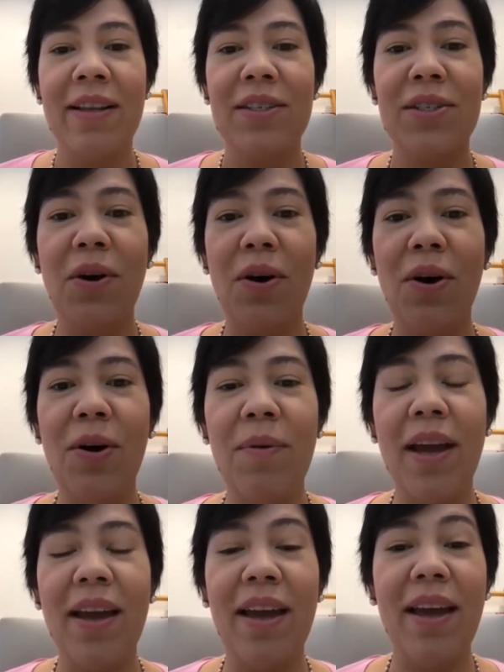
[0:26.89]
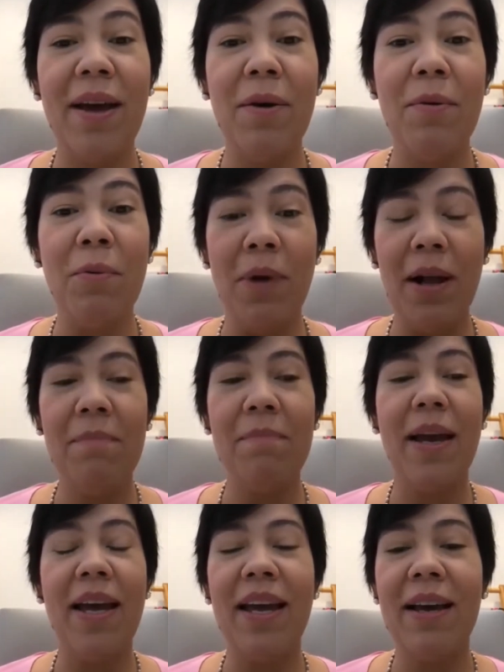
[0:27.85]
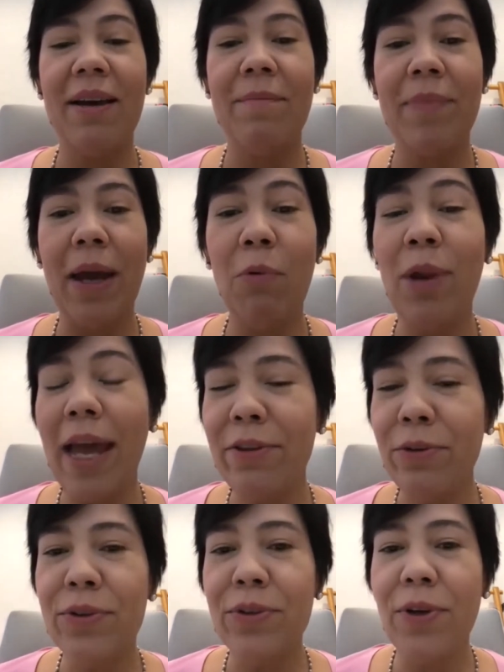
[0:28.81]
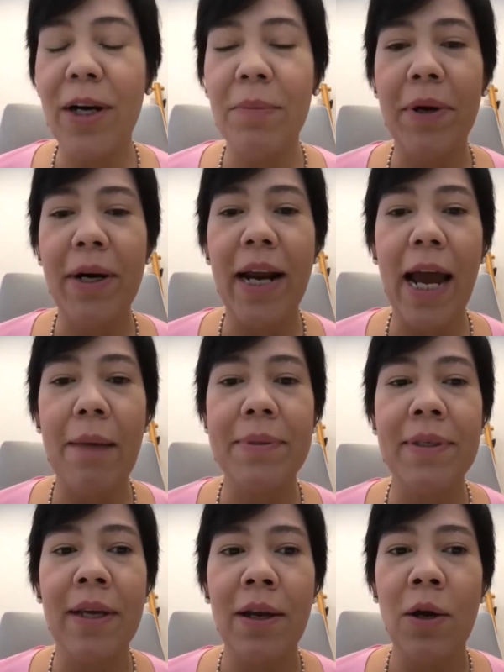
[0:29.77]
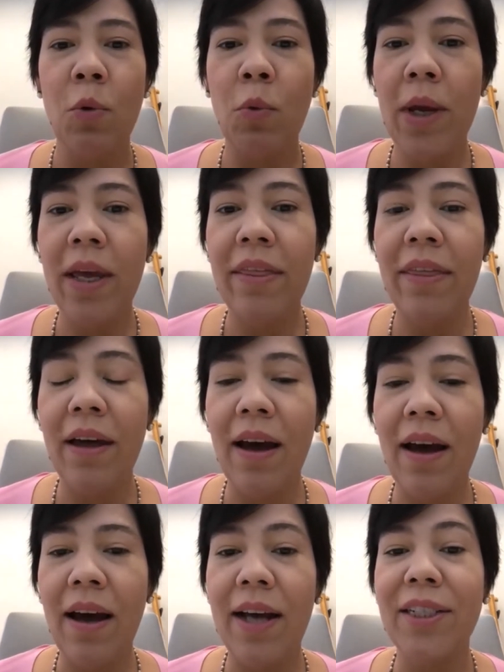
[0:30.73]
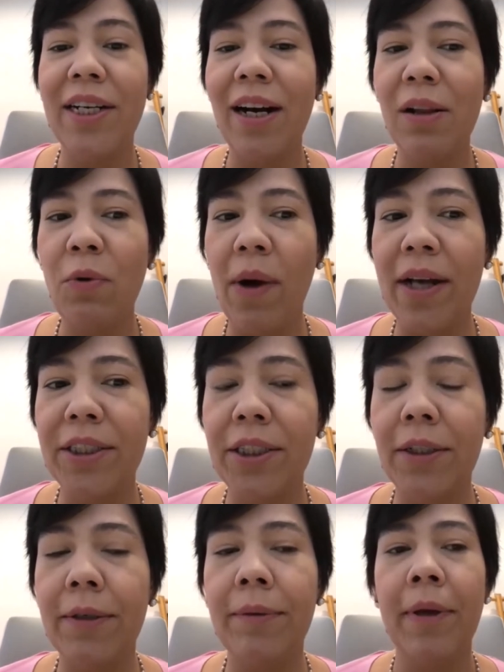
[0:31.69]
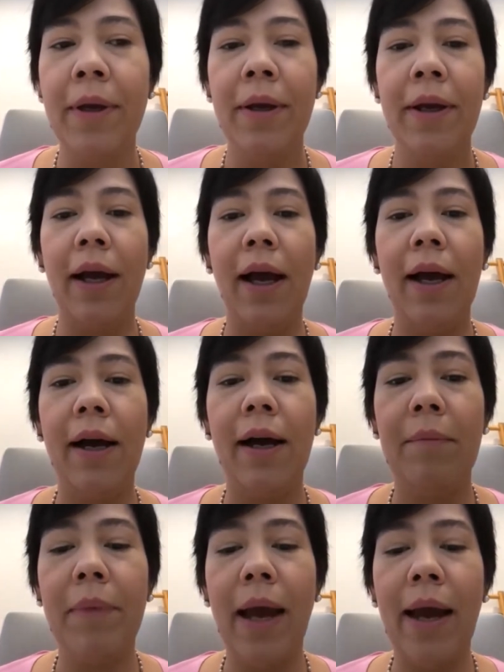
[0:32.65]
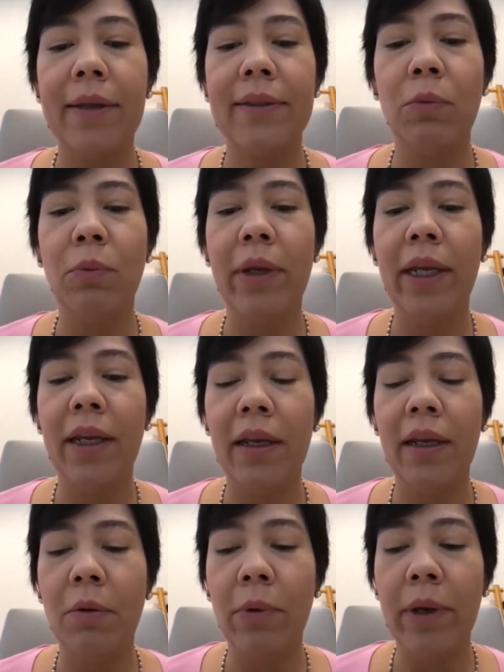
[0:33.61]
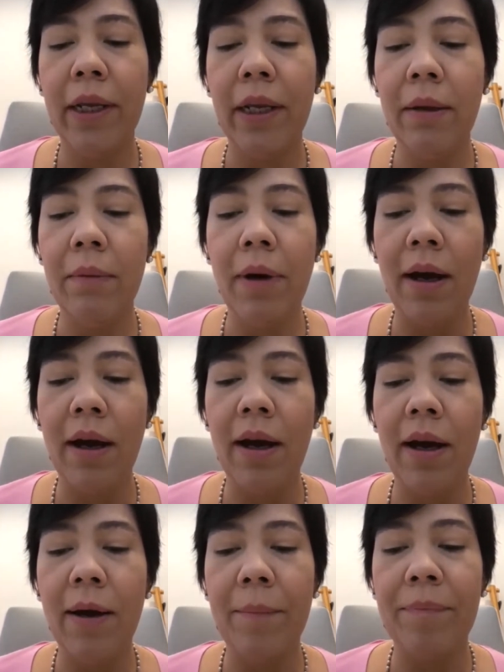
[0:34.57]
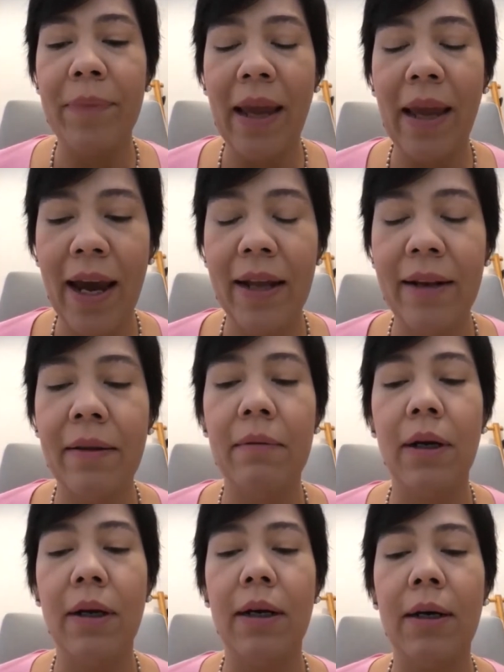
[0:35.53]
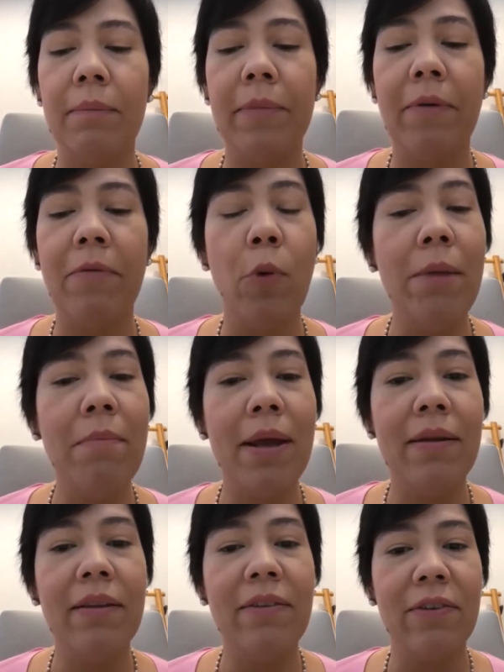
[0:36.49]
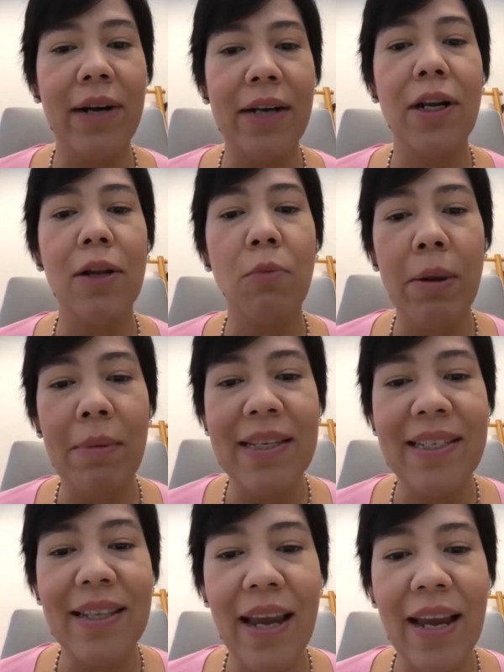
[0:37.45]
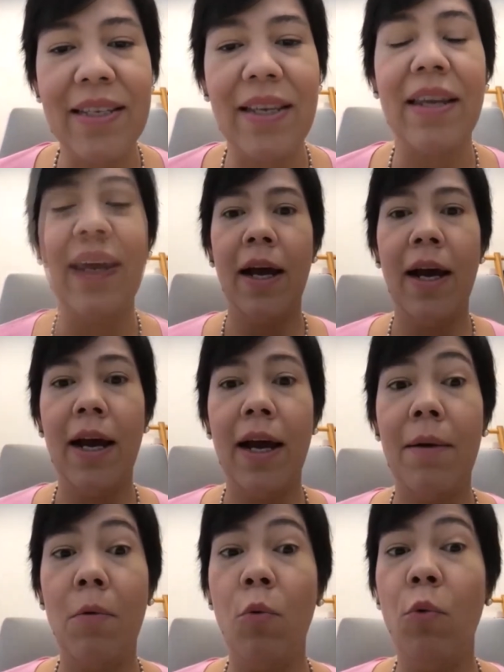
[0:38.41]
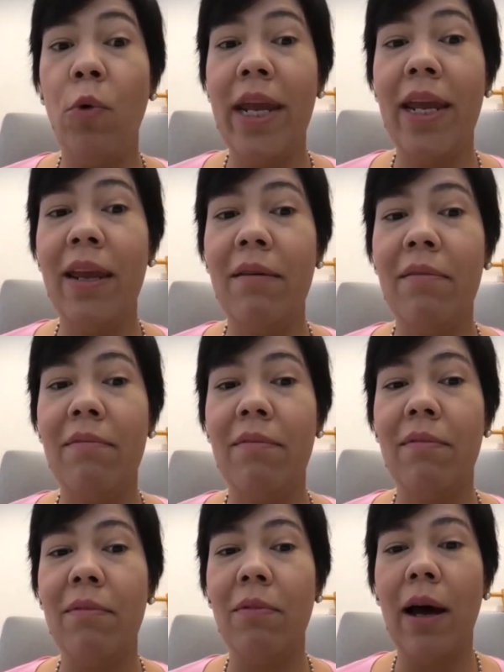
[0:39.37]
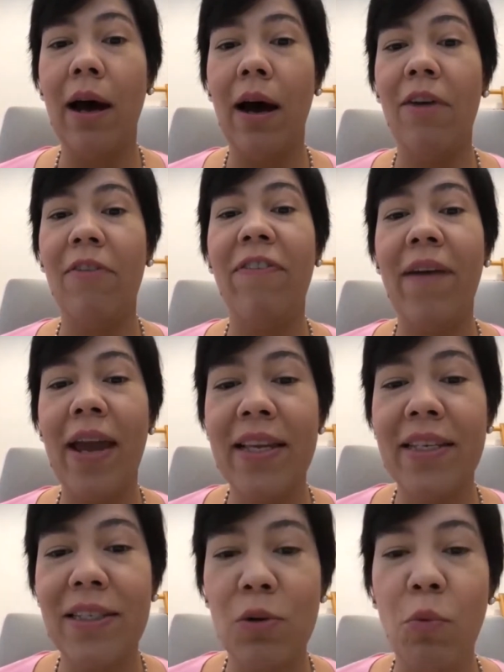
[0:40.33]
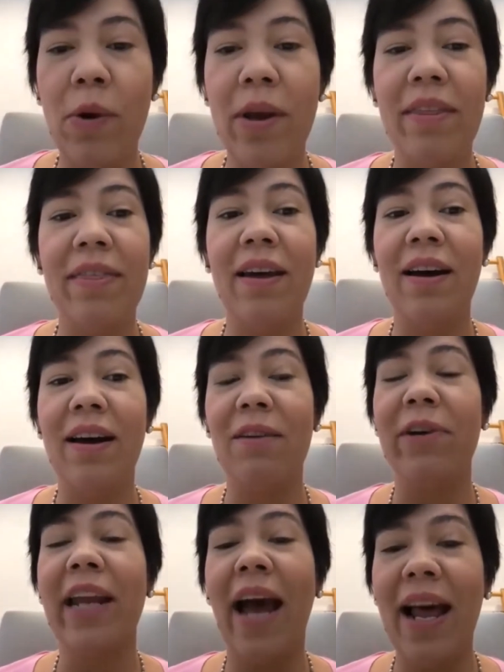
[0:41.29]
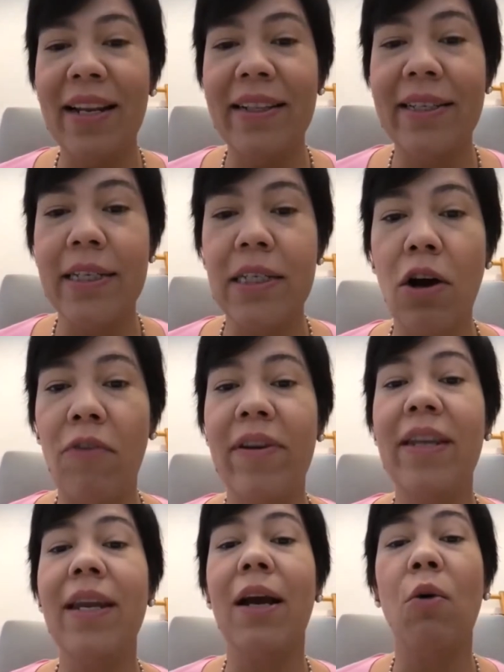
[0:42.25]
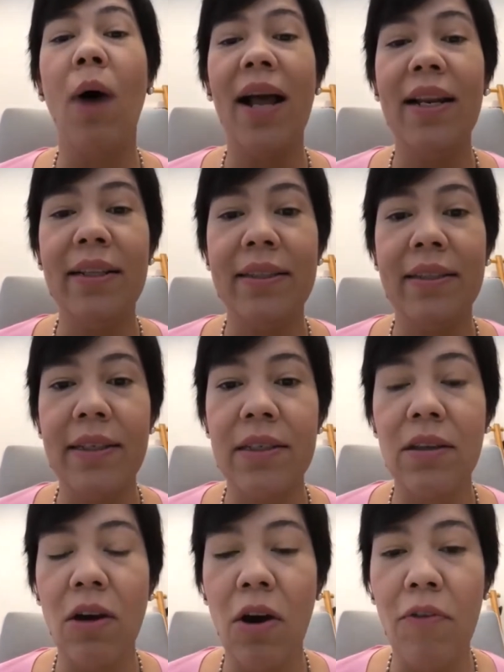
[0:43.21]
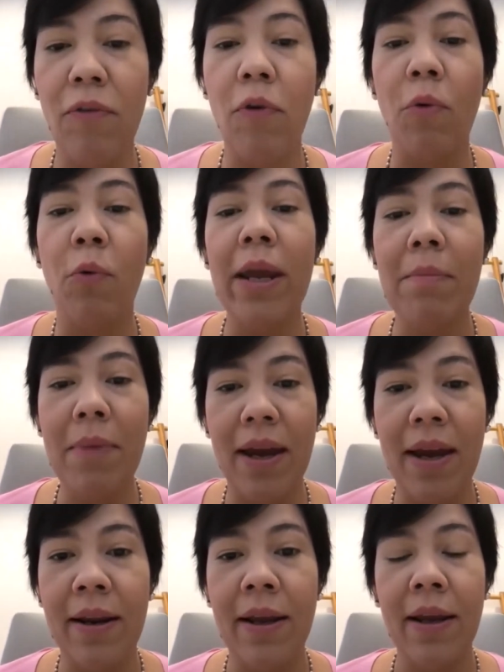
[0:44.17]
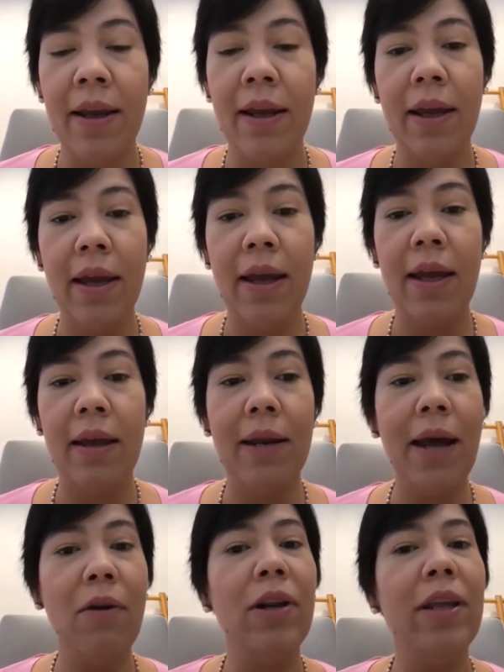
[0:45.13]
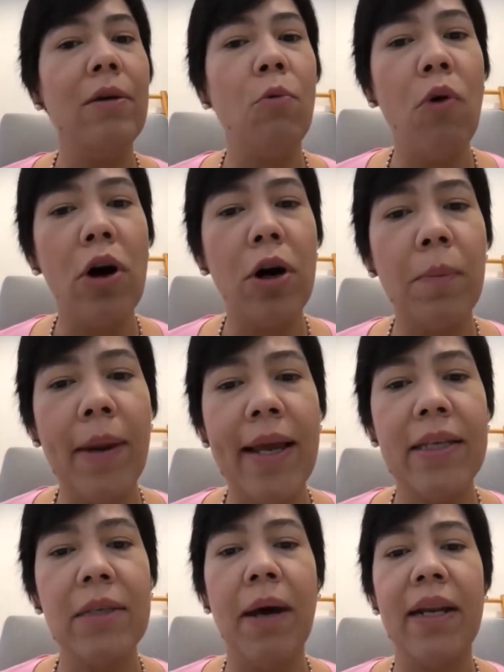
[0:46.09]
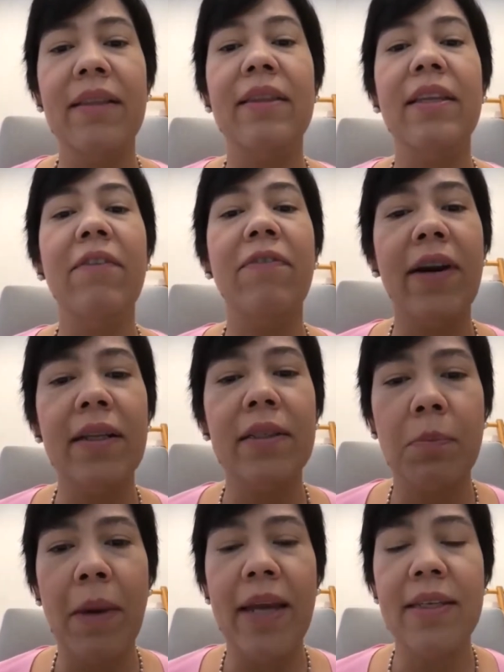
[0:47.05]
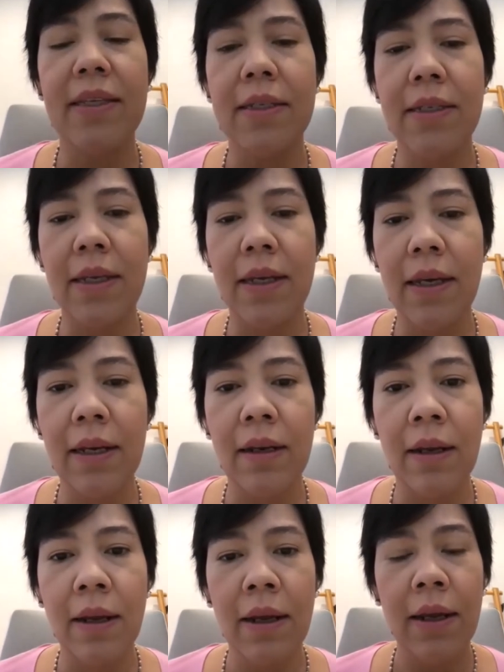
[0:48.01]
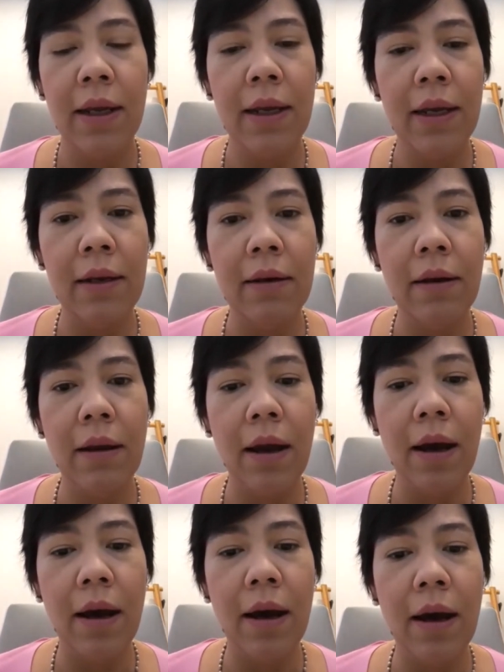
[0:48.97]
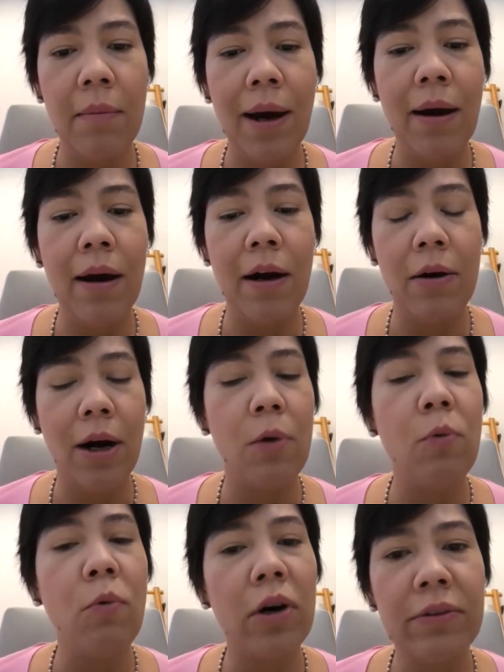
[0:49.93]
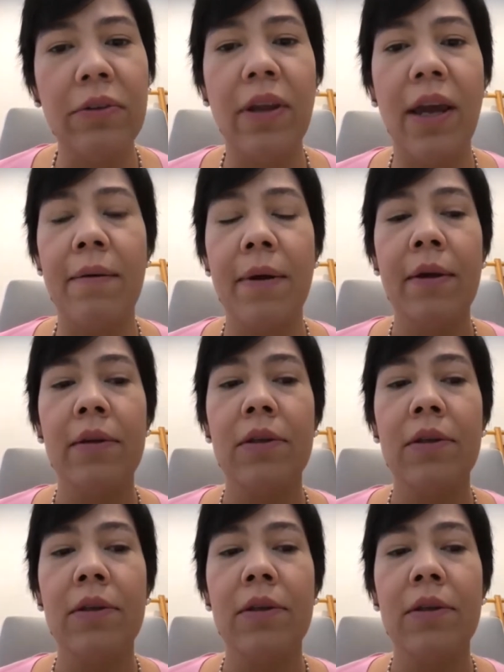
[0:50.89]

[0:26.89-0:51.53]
So, um, well, um, I would like to start perhaps with uh, a general question um, as we we um, had uh, the Women International Women's Days, uh, we are faced with the realities of inequalities of women, in not only the workplace but in different spaces in in um, our, our work today.